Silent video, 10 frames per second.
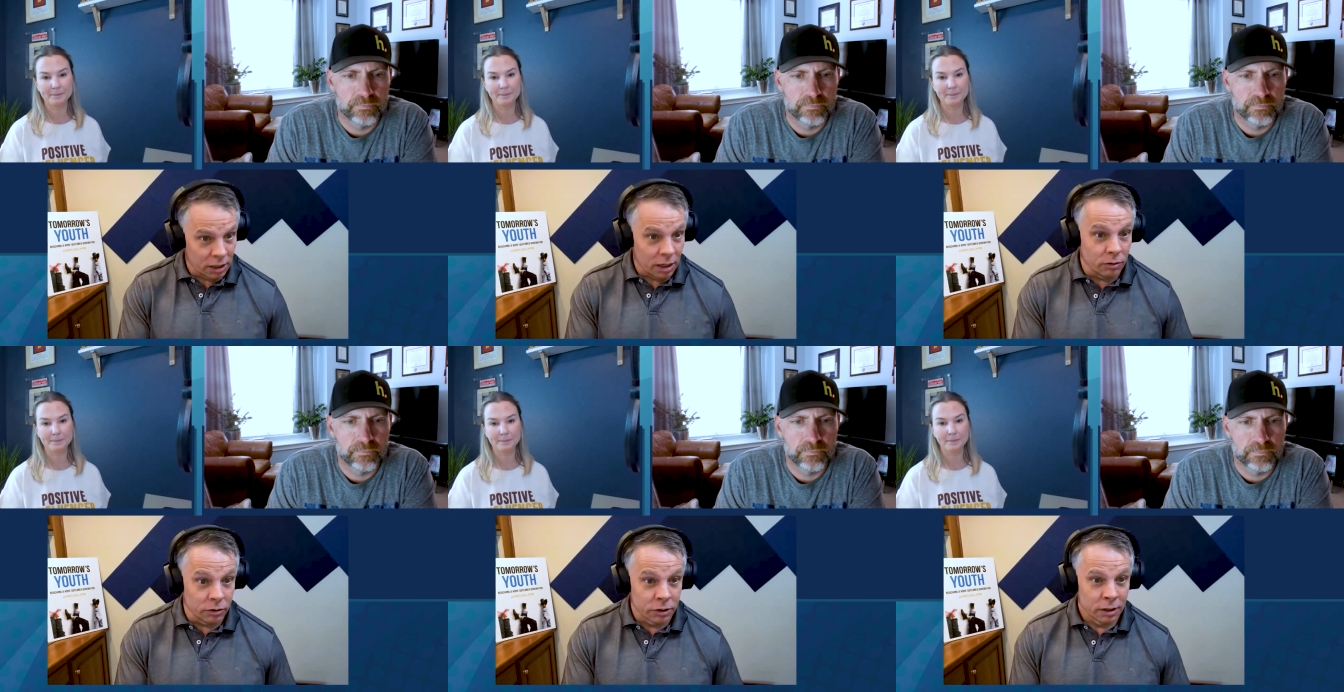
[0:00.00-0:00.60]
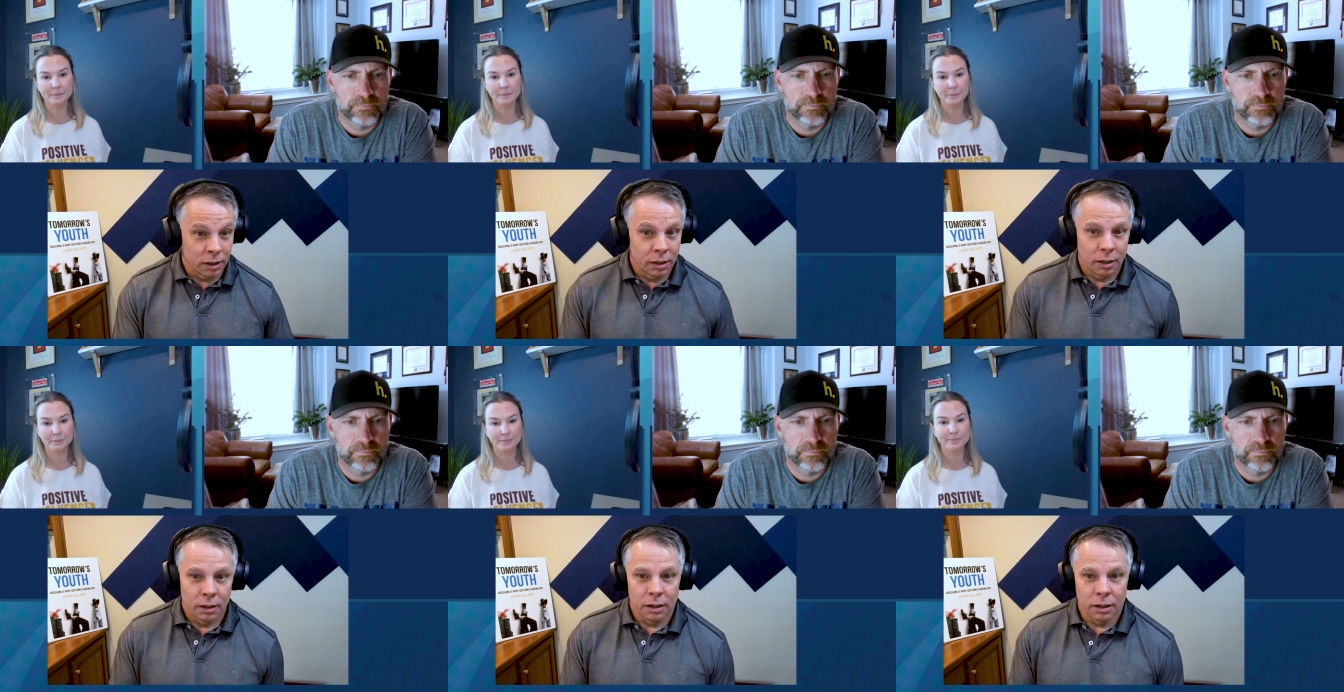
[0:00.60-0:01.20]
Speaker 1: coach.
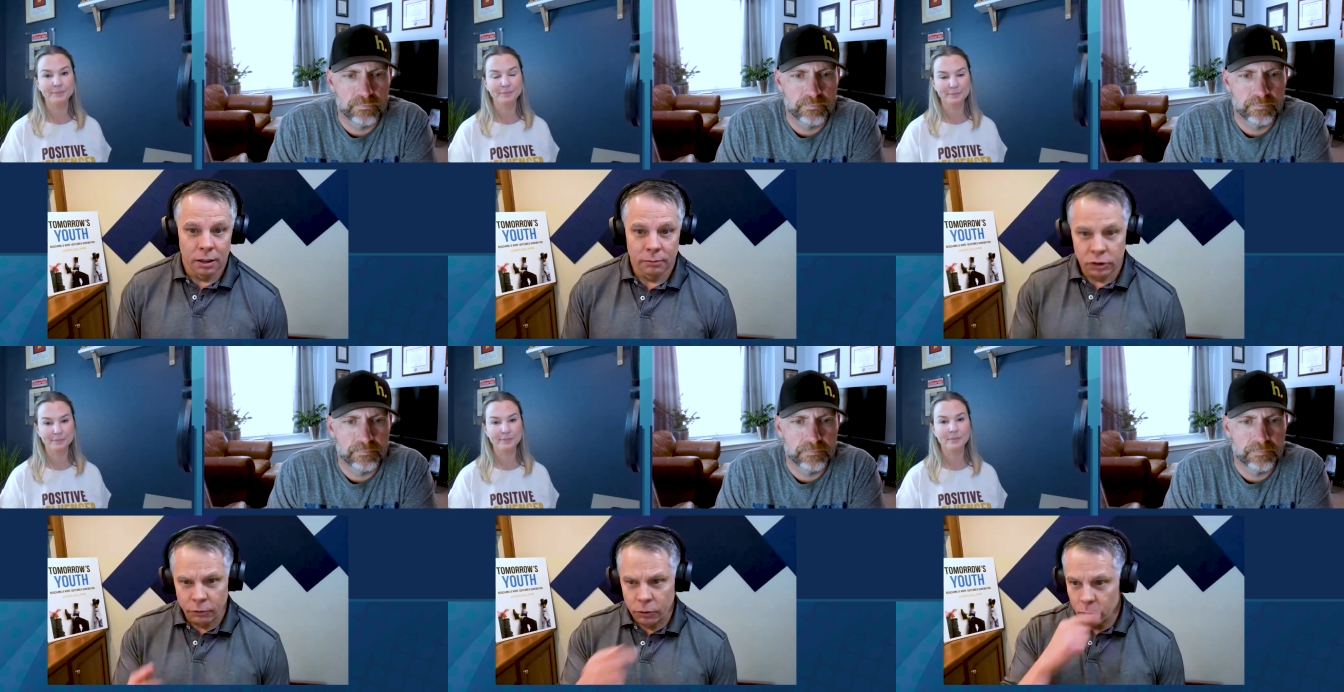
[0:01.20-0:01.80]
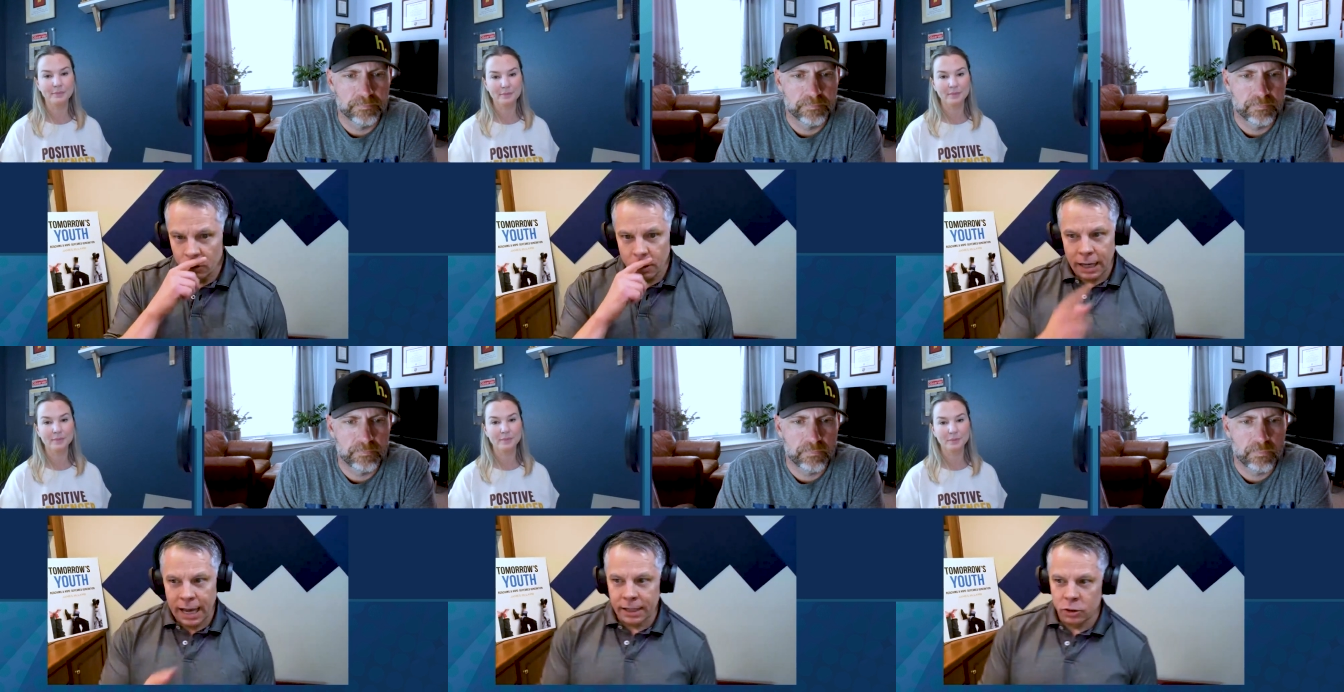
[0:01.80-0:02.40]
Uh, Jeff, you want to
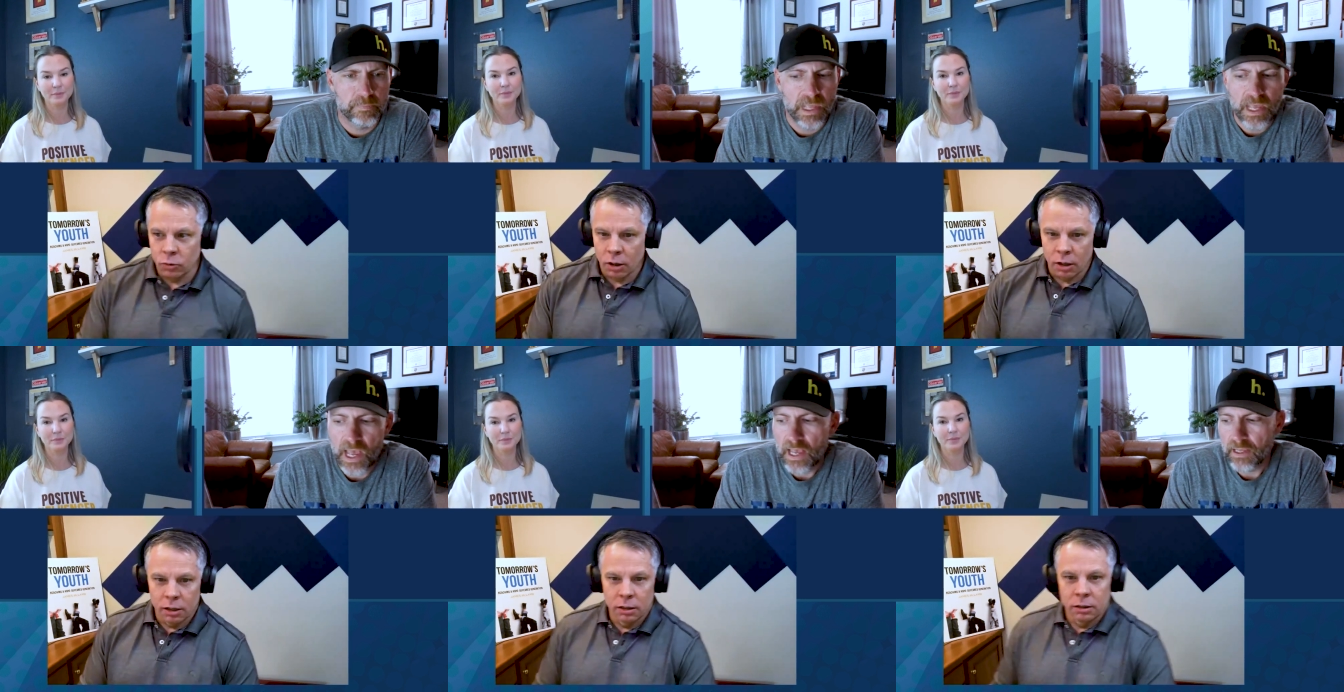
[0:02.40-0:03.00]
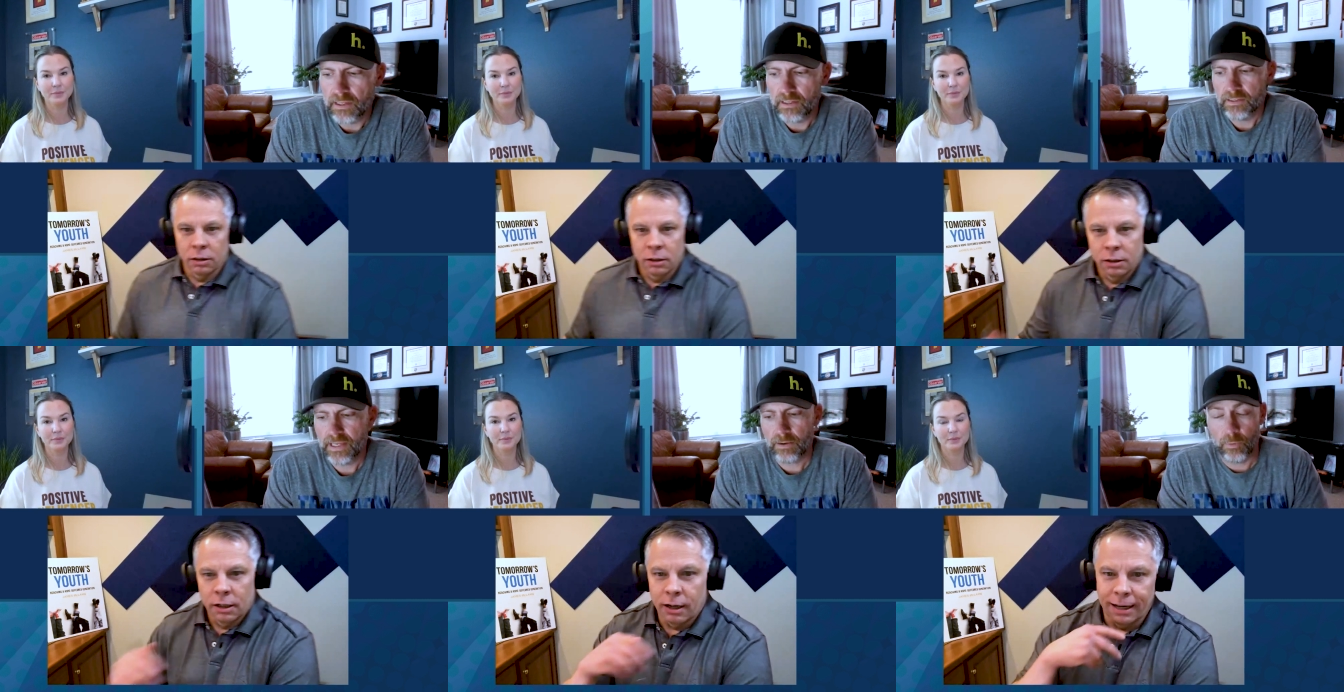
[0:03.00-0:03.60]
add to our
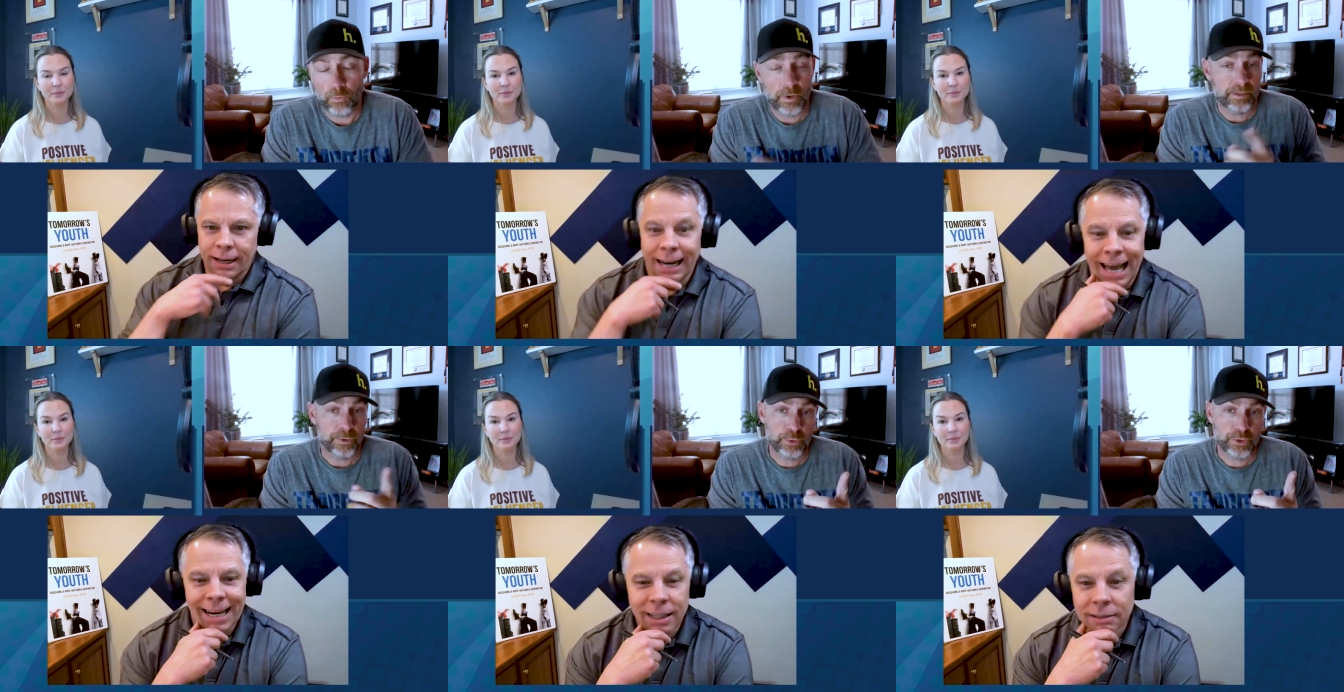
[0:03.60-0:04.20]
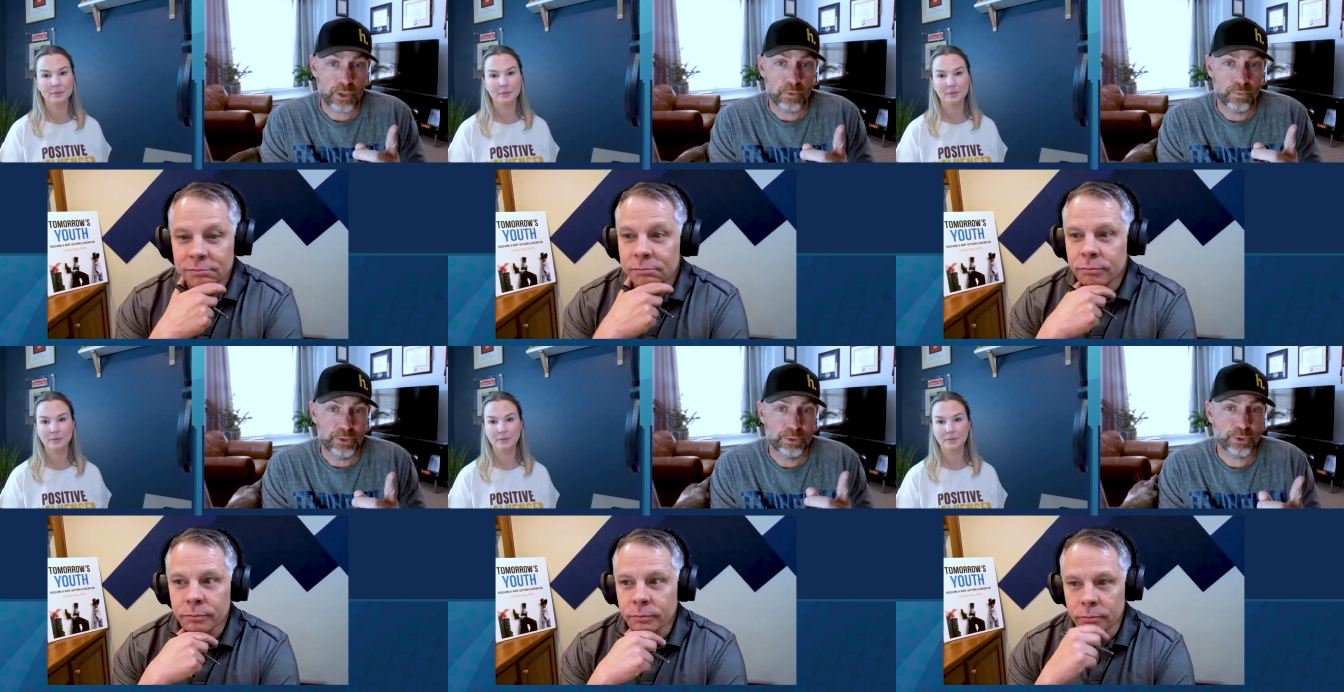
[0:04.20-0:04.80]
Speaker 2: yeah, well, one, you, stole,
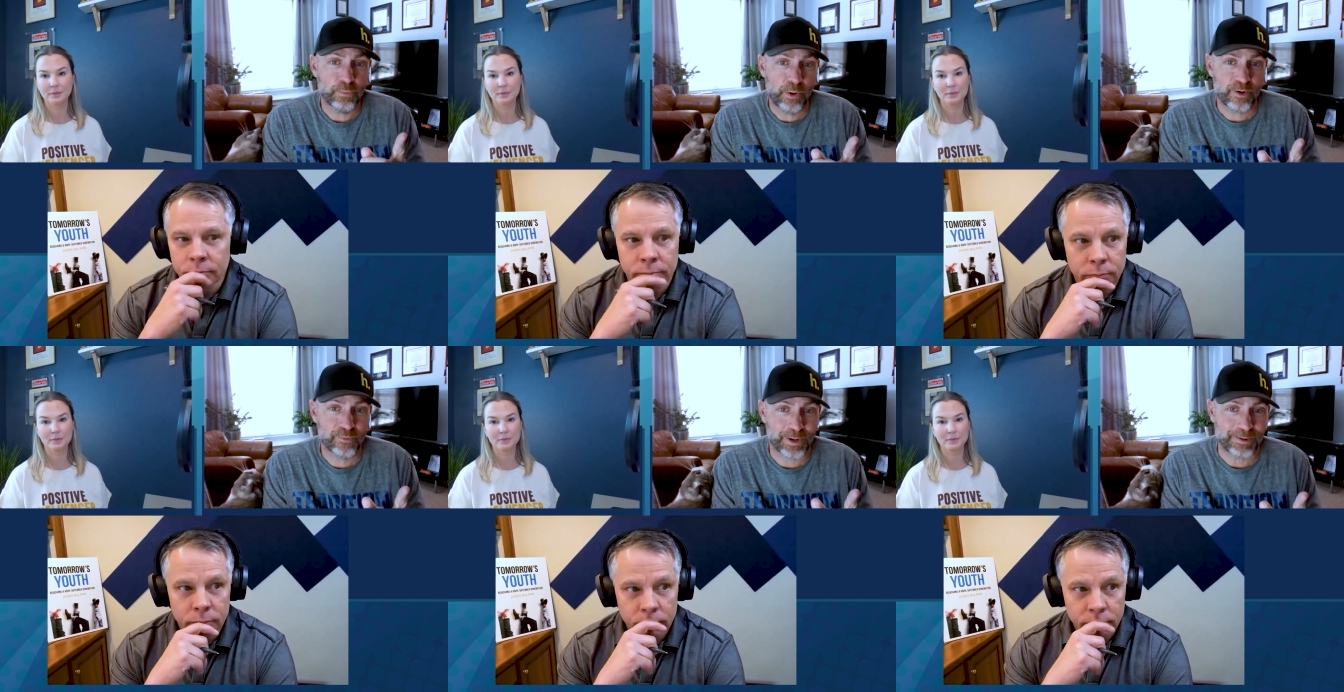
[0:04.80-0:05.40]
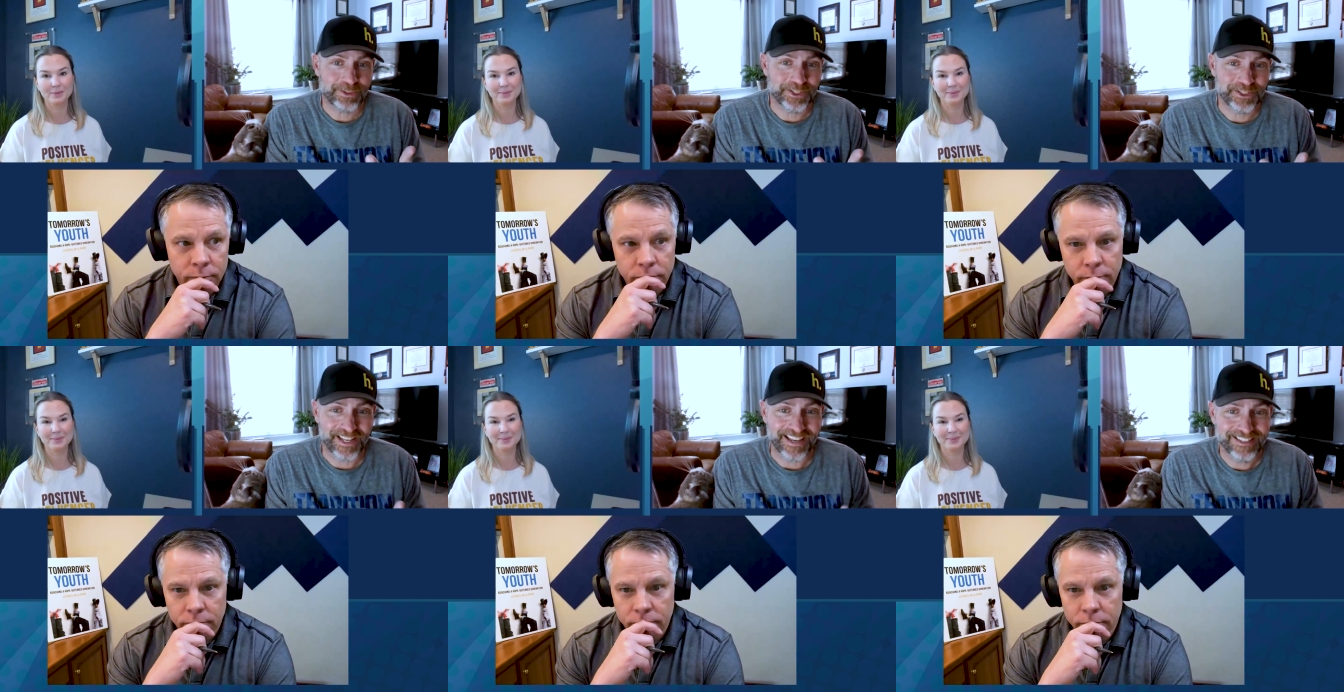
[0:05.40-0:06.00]
you, stole, part of what I was going to say.